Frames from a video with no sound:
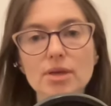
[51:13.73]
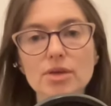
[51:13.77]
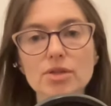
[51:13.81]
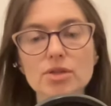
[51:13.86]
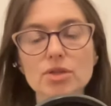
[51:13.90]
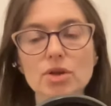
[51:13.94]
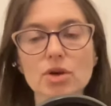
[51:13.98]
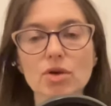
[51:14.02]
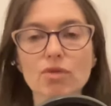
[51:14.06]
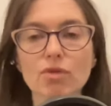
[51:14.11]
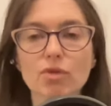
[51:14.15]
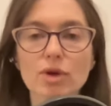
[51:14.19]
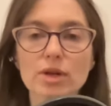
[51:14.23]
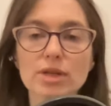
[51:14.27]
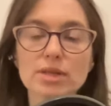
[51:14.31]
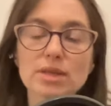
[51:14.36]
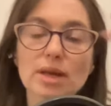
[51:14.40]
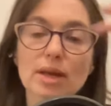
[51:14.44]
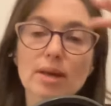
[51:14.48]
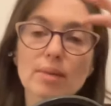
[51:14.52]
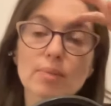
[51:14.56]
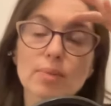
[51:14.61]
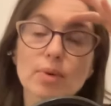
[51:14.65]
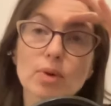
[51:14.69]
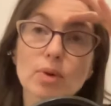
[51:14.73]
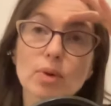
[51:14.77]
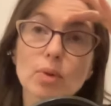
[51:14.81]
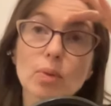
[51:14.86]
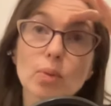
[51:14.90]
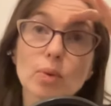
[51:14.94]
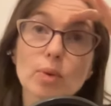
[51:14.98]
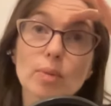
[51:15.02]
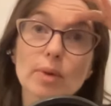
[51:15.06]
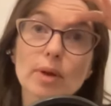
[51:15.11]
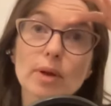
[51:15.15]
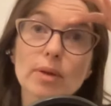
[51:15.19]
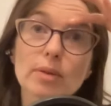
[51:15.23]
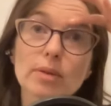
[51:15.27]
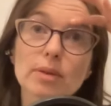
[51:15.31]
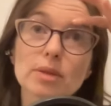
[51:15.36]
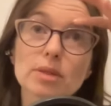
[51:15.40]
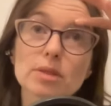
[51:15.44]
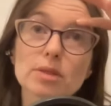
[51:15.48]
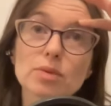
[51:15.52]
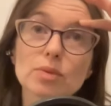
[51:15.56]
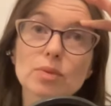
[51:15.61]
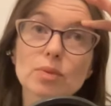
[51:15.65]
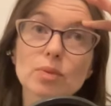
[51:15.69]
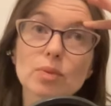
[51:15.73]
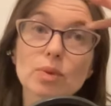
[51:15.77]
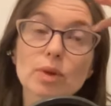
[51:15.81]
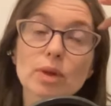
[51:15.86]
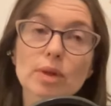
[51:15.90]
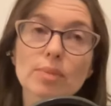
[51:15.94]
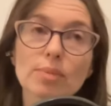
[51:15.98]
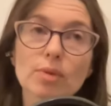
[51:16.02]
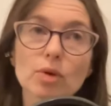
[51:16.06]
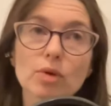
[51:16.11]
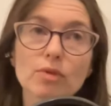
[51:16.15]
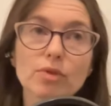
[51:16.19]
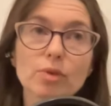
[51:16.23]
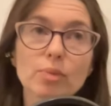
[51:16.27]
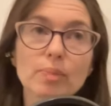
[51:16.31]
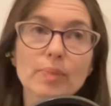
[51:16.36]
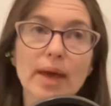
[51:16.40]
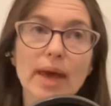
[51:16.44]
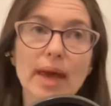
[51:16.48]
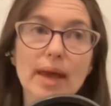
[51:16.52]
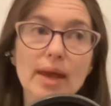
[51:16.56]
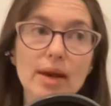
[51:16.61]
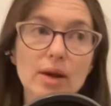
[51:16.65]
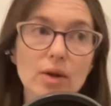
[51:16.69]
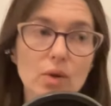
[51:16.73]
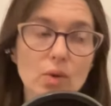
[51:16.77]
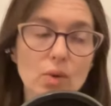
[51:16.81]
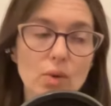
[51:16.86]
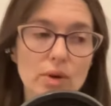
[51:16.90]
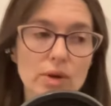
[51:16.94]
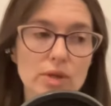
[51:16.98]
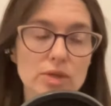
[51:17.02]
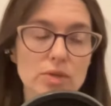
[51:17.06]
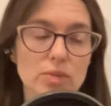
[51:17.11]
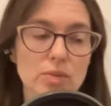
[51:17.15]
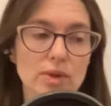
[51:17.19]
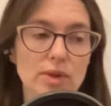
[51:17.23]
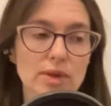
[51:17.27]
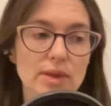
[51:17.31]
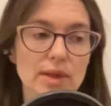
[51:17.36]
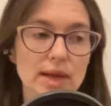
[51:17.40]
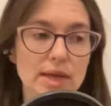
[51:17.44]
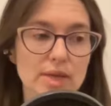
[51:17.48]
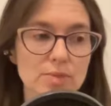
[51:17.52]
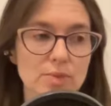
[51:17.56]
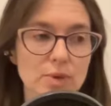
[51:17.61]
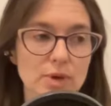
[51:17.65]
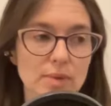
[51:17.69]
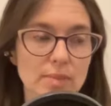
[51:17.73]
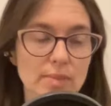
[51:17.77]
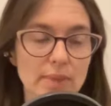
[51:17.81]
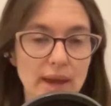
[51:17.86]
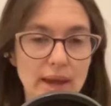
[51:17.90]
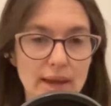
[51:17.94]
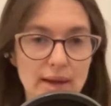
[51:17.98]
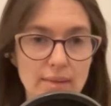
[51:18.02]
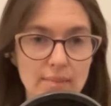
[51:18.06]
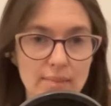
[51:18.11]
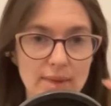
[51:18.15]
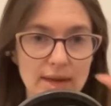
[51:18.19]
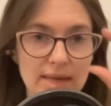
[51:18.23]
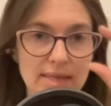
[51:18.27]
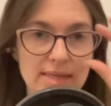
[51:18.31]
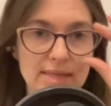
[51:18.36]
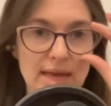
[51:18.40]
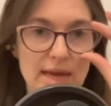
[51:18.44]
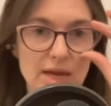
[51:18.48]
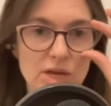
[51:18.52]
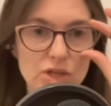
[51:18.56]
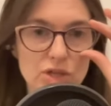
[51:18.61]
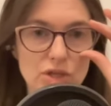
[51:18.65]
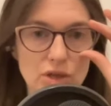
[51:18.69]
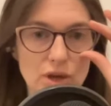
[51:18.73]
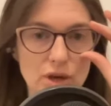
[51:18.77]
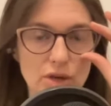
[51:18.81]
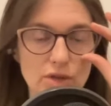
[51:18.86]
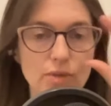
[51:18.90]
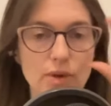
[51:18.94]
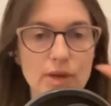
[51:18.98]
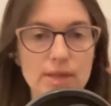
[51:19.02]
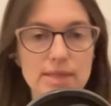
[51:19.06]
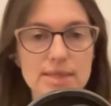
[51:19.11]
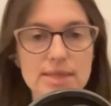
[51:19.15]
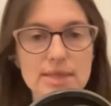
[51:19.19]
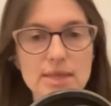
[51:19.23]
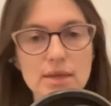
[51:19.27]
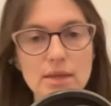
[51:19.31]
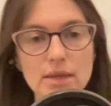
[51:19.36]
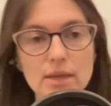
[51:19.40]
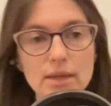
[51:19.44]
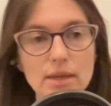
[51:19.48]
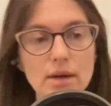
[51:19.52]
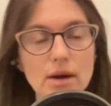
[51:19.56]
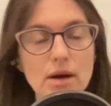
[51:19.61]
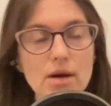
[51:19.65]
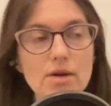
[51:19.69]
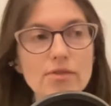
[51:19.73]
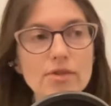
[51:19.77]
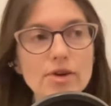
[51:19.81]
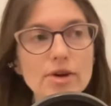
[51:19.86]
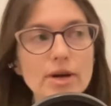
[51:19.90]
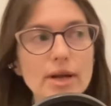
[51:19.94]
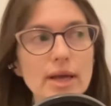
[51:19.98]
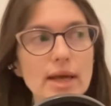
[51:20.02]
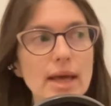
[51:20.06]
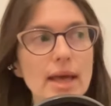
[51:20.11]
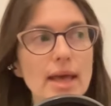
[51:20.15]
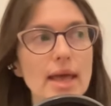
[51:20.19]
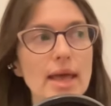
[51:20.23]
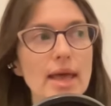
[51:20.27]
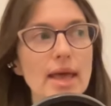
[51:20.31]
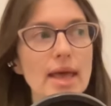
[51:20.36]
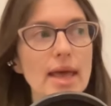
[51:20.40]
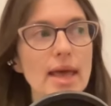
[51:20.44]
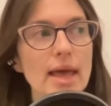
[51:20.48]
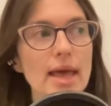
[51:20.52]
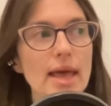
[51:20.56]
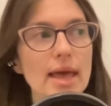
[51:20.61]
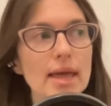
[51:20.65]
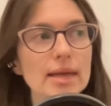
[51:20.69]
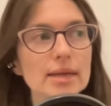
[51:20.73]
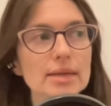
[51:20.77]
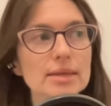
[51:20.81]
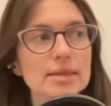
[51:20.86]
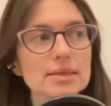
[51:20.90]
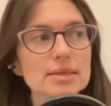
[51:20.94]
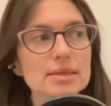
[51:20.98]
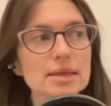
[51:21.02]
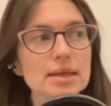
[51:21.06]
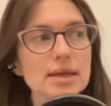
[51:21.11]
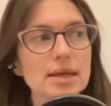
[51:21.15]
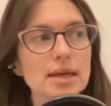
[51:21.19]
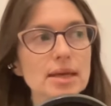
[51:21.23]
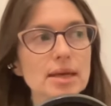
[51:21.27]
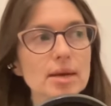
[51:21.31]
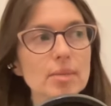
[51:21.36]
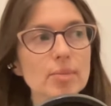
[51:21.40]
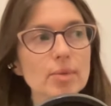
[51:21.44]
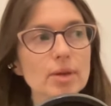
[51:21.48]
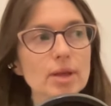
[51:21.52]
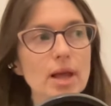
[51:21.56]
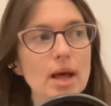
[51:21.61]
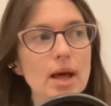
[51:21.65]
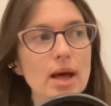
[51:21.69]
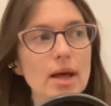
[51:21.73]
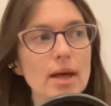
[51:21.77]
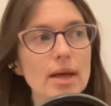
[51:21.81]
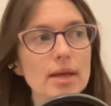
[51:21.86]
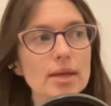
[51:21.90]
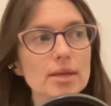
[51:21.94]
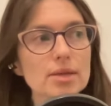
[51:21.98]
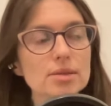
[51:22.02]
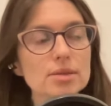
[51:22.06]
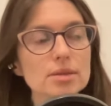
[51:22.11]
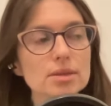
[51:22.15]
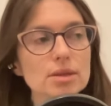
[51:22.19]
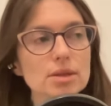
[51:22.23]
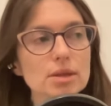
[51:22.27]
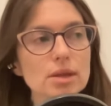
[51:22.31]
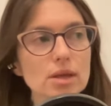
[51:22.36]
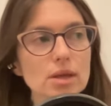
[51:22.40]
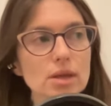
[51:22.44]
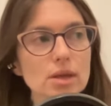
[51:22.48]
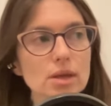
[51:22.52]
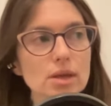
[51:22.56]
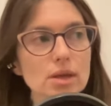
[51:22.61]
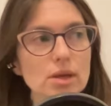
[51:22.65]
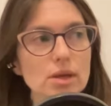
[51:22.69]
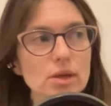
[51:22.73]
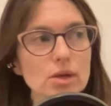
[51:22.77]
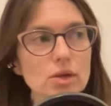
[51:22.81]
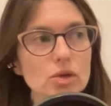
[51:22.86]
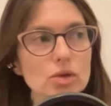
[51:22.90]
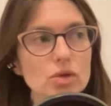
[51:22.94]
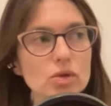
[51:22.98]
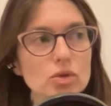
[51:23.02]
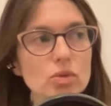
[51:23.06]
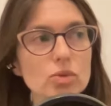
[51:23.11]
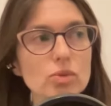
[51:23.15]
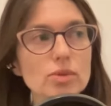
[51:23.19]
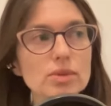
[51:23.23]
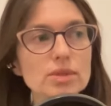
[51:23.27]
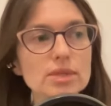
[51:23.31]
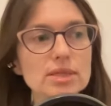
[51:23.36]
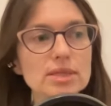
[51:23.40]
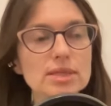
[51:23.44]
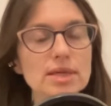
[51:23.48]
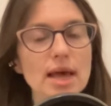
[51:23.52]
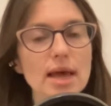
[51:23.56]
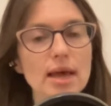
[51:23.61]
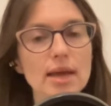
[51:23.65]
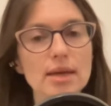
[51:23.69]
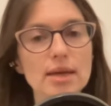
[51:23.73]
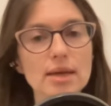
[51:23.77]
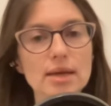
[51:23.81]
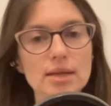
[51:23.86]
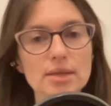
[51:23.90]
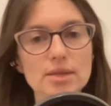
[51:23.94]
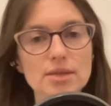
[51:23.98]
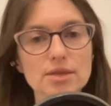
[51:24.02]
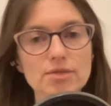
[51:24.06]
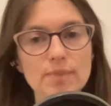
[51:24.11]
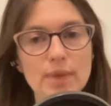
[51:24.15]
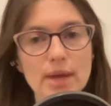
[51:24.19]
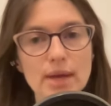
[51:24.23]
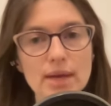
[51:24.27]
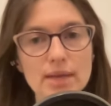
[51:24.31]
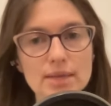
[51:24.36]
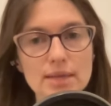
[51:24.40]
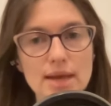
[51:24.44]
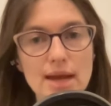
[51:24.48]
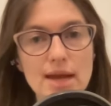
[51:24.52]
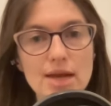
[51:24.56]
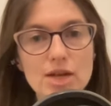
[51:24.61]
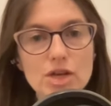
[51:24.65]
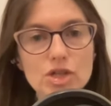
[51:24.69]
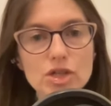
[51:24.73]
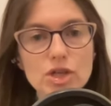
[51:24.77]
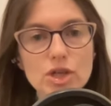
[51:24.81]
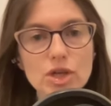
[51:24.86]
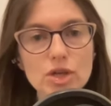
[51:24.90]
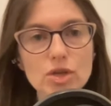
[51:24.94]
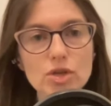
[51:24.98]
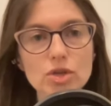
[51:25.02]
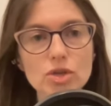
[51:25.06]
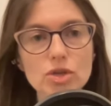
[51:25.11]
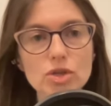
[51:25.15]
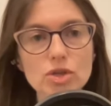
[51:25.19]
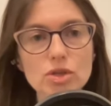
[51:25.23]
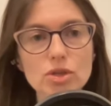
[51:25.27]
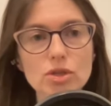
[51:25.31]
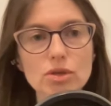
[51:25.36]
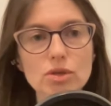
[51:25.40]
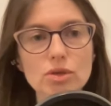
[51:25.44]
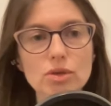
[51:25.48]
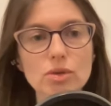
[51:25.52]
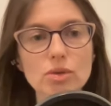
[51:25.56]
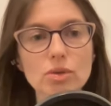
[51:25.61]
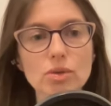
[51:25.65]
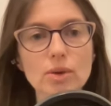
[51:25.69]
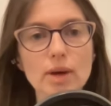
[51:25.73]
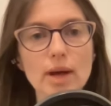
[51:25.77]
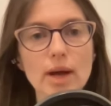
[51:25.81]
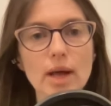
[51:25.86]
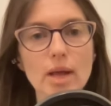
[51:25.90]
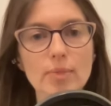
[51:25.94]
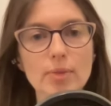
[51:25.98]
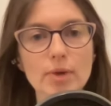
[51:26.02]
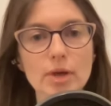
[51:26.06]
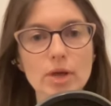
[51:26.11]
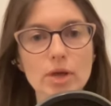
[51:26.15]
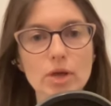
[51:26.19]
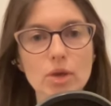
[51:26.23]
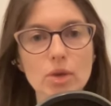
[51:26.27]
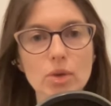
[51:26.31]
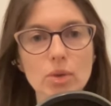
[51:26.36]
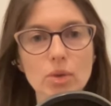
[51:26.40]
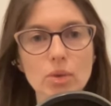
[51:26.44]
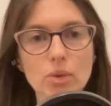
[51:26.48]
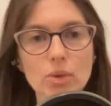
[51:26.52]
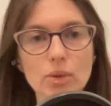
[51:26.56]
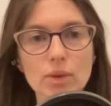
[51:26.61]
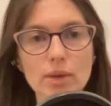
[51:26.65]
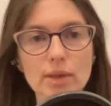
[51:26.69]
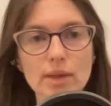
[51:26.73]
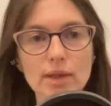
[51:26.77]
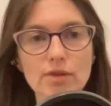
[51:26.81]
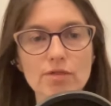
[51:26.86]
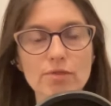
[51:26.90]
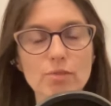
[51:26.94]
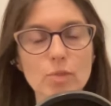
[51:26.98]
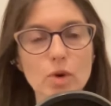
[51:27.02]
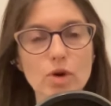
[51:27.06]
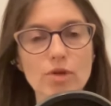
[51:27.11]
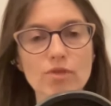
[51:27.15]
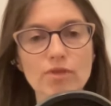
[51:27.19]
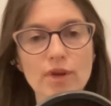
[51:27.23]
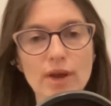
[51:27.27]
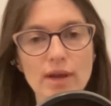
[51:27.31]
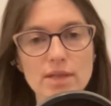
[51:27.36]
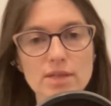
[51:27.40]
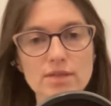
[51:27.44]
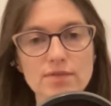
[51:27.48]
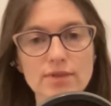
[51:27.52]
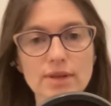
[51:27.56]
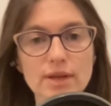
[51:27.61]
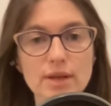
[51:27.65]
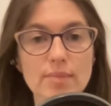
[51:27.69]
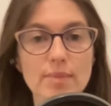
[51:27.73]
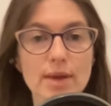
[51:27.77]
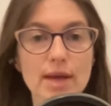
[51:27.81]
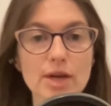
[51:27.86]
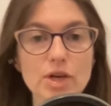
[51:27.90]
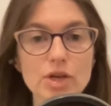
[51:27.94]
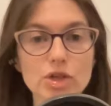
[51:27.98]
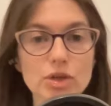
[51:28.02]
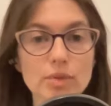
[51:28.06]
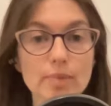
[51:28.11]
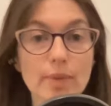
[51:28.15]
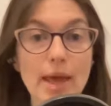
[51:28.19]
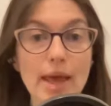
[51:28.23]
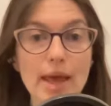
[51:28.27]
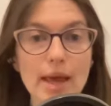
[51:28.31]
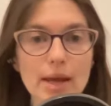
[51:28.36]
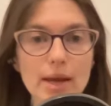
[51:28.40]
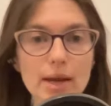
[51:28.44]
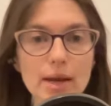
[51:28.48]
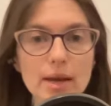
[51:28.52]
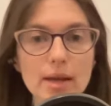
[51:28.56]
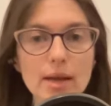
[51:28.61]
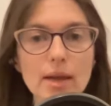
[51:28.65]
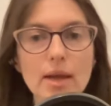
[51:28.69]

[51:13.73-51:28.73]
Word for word: So, for example, we built this really beautiful pain course with an expert in pain and meditation, Dr. Ron Siegel at Harvard, and it applies the tools and techniques of meditation to helping you live more effectively and manage your pain.